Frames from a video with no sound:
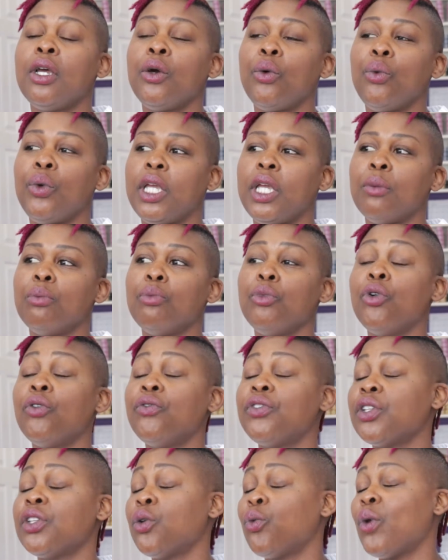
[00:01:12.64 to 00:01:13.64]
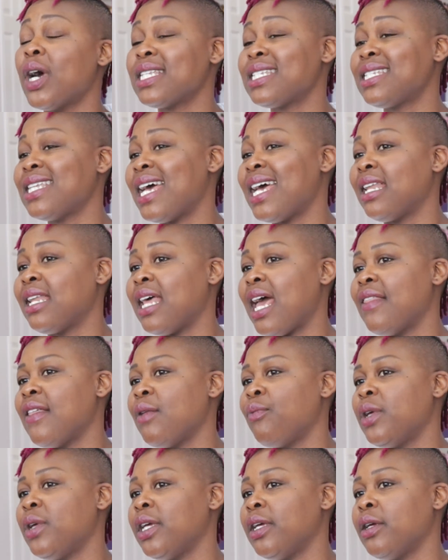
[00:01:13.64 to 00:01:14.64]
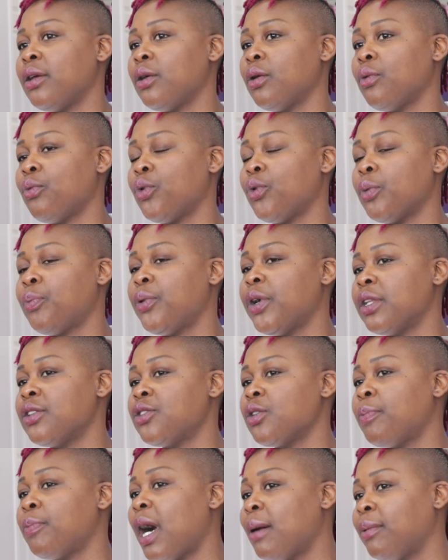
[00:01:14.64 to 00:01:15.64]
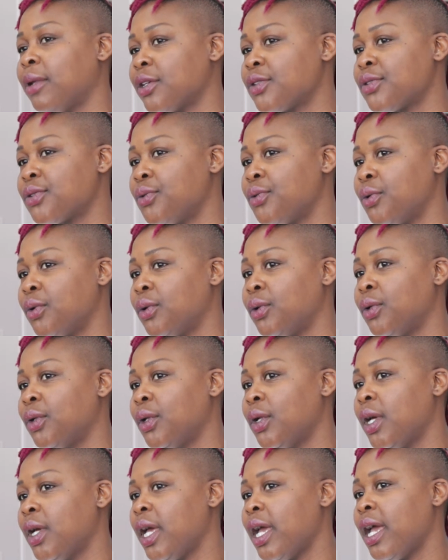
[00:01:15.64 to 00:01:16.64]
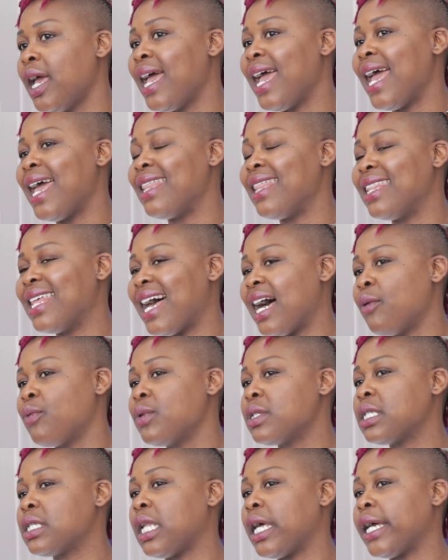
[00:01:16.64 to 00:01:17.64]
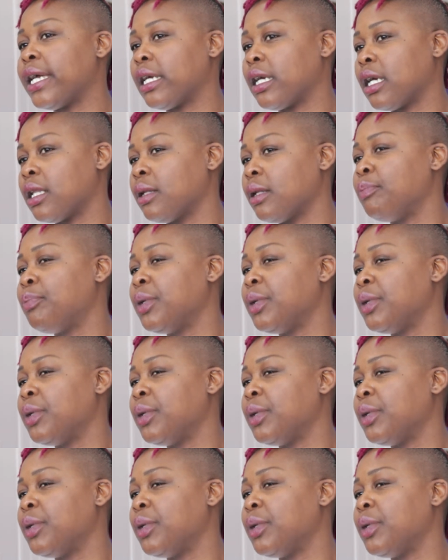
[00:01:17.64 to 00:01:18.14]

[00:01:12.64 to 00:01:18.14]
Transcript: we moved to the West End, and then we were put into public school. And that was like the